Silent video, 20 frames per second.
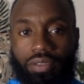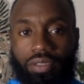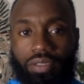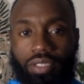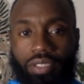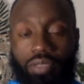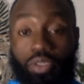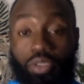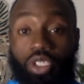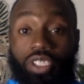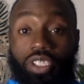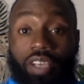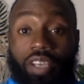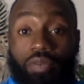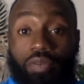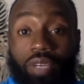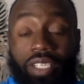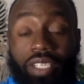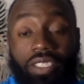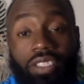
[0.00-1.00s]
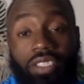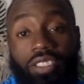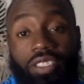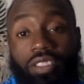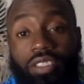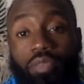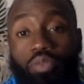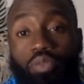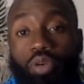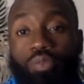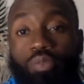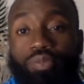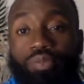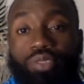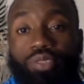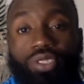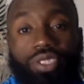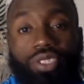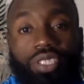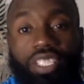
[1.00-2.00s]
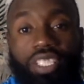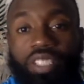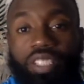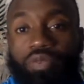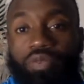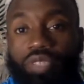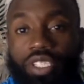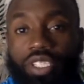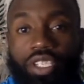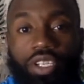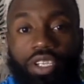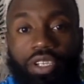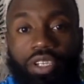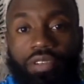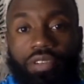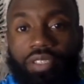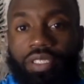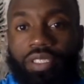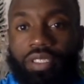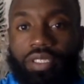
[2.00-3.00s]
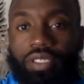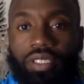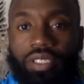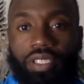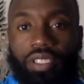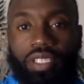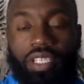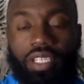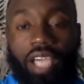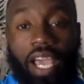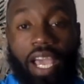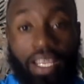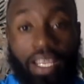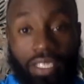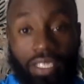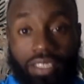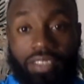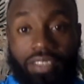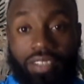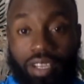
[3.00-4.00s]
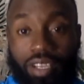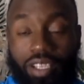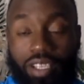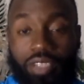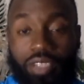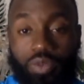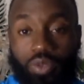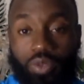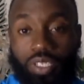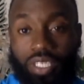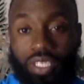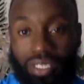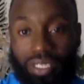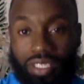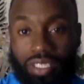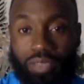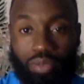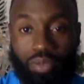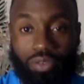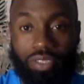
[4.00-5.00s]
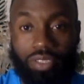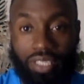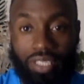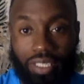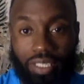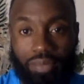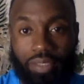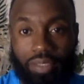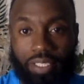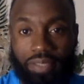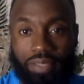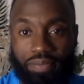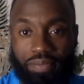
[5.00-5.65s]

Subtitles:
because otherwise, just the problems is going to keep reoccurring, and it will get deeper and deeper.